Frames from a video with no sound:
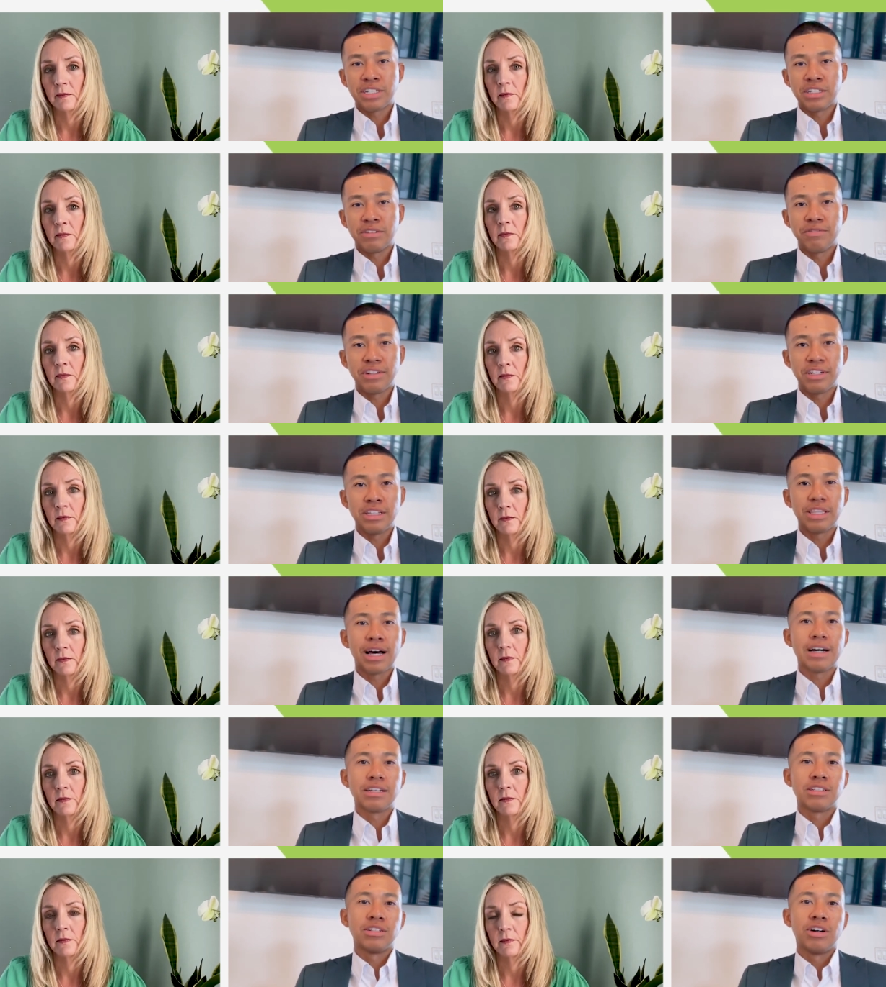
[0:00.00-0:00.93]
Speaker 1: hundred fifty
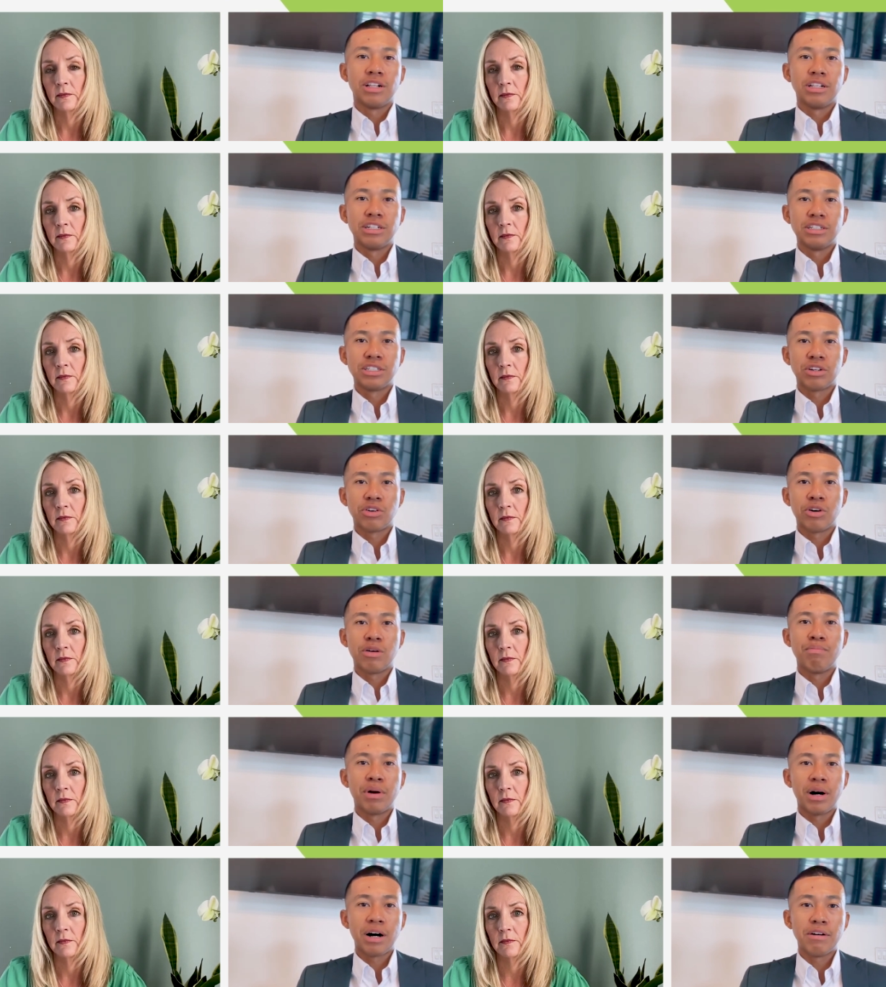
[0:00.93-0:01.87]
thousand dollars or
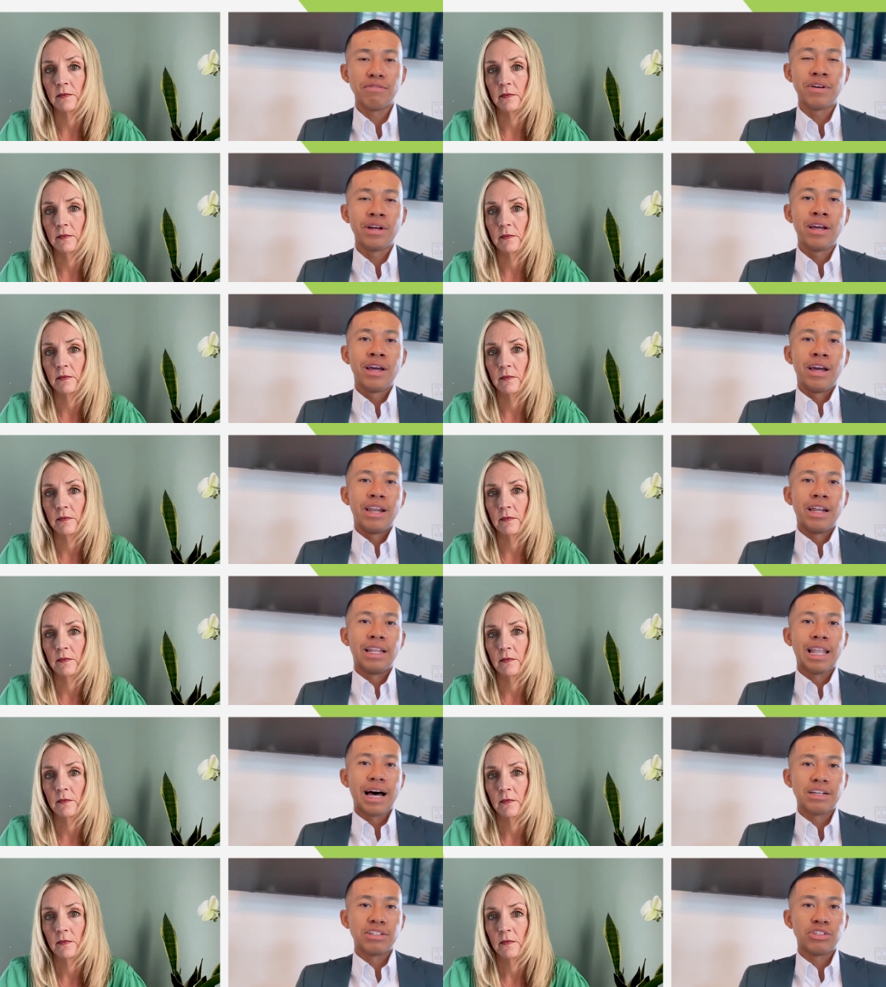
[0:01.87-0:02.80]
above, it
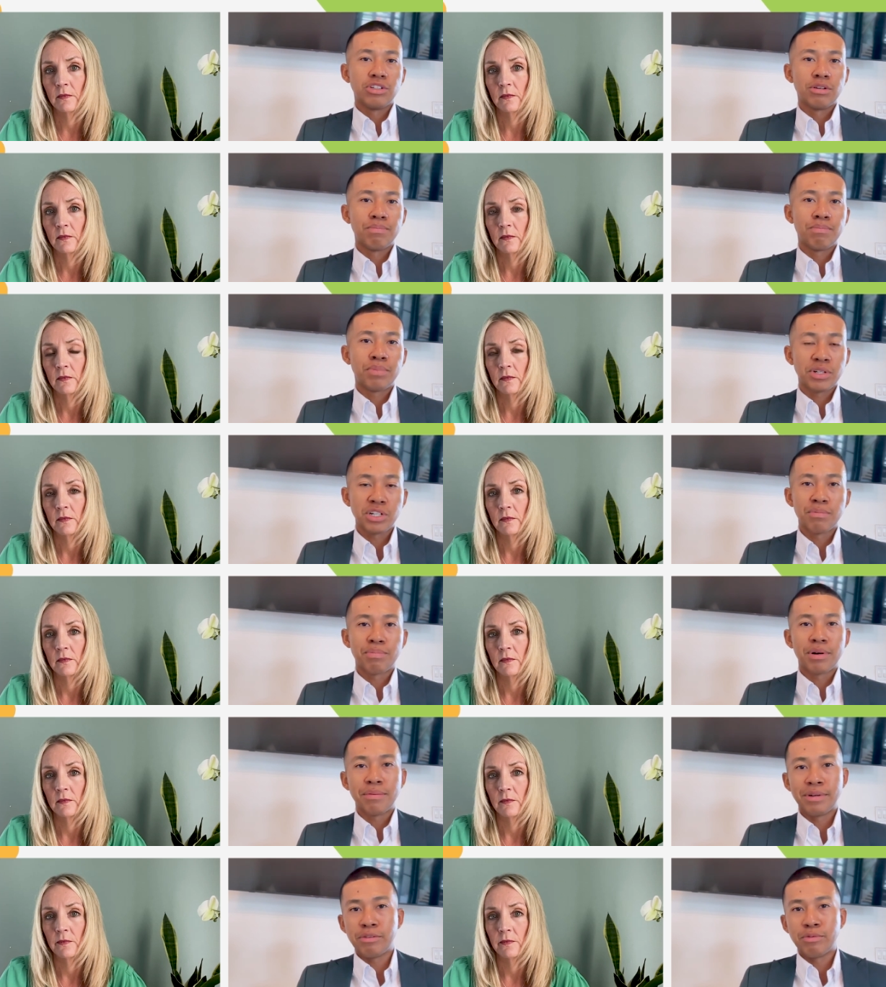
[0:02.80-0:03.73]
allows you to put your
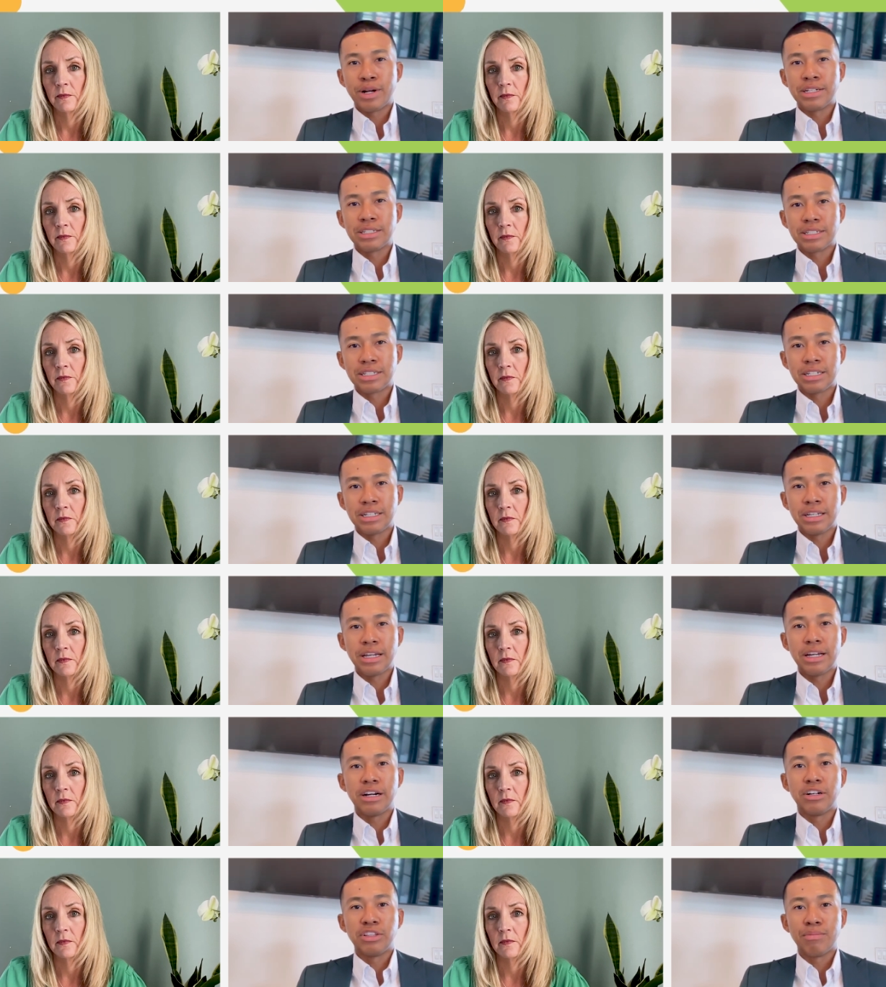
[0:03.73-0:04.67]
permanent residency
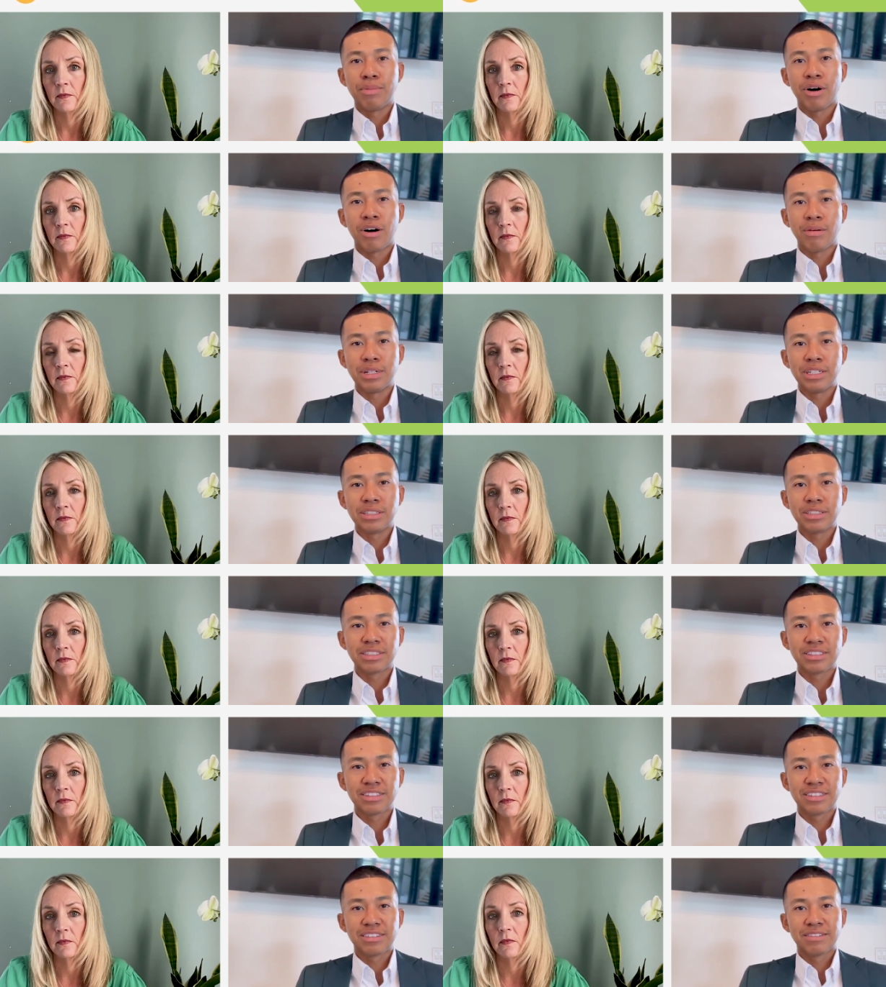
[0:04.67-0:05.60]
here in the
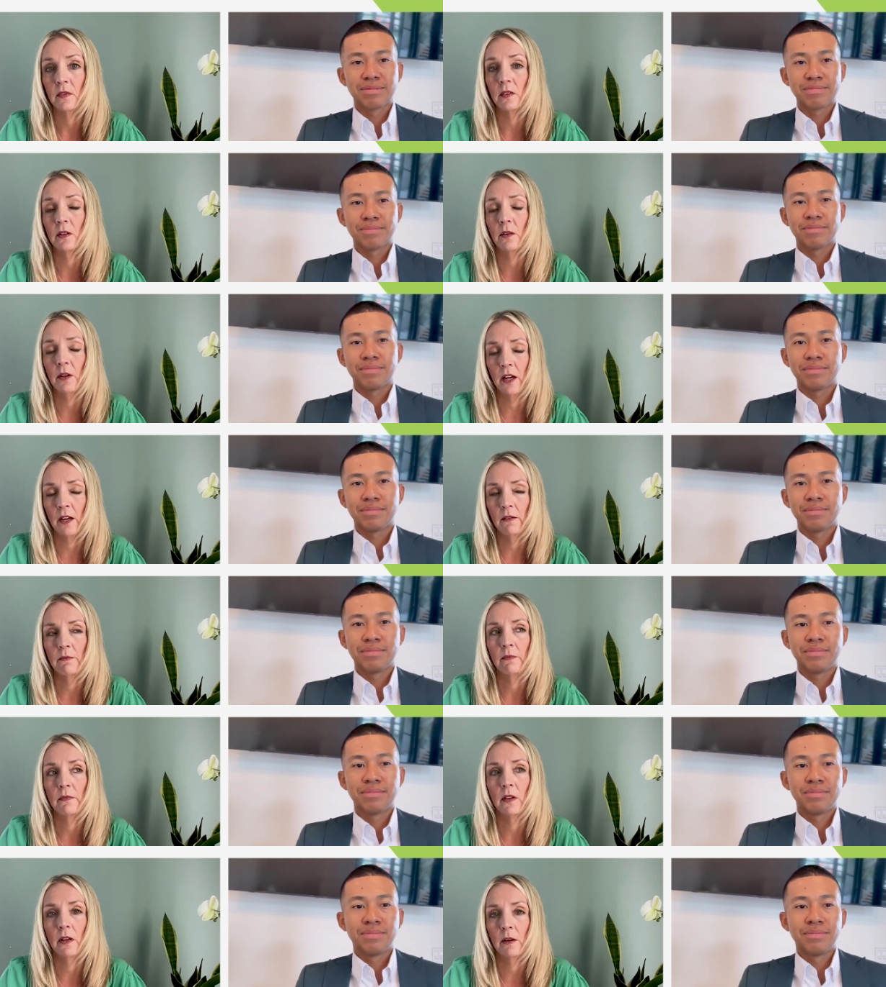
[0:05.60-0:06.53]
Bahamas.
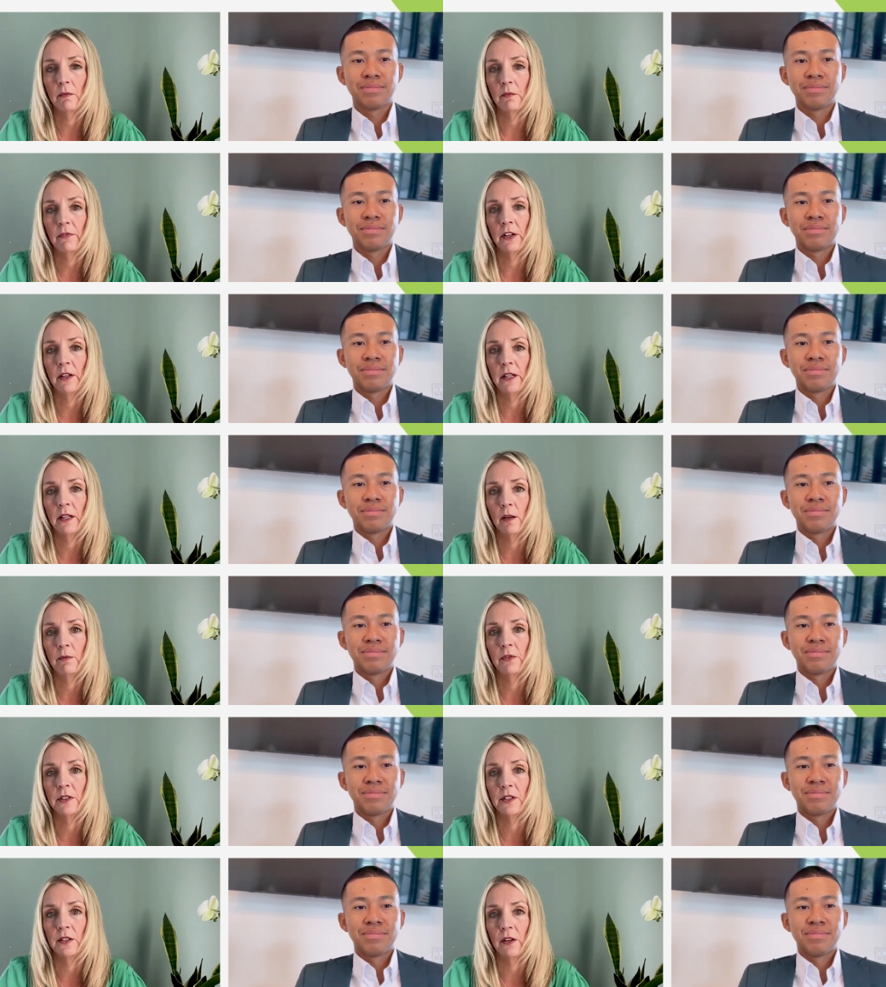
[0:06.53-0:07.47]
Speaker 2: Okay, um, very
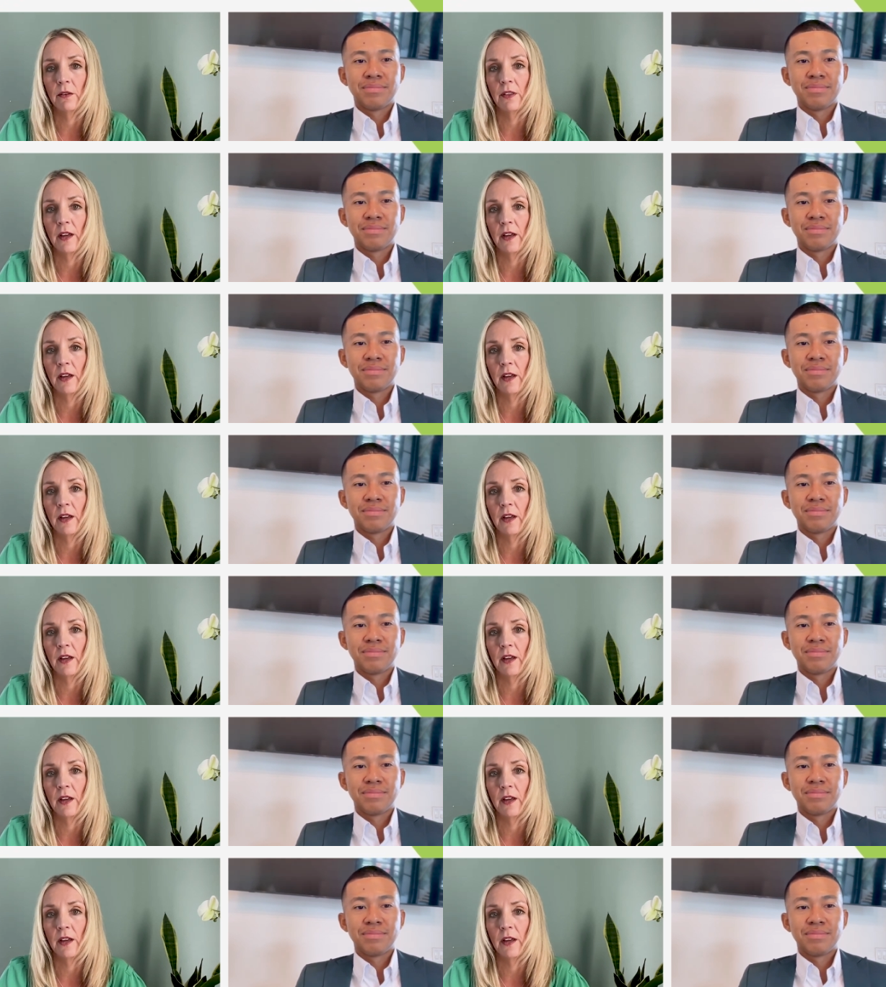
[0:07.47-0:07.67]
helpful to know